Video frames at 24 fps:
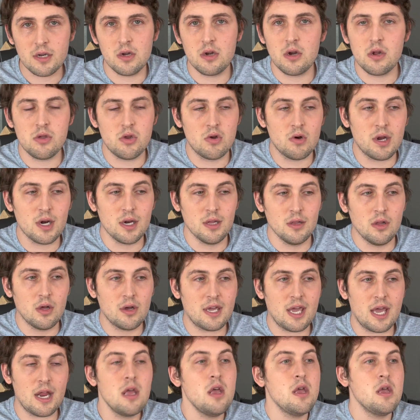You're going to
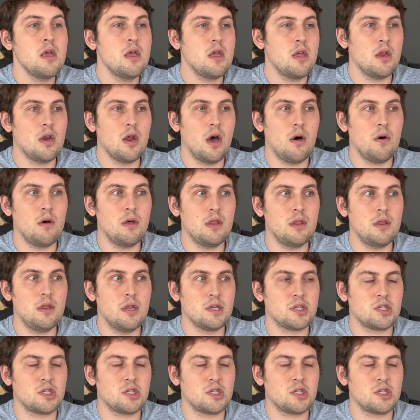look at, the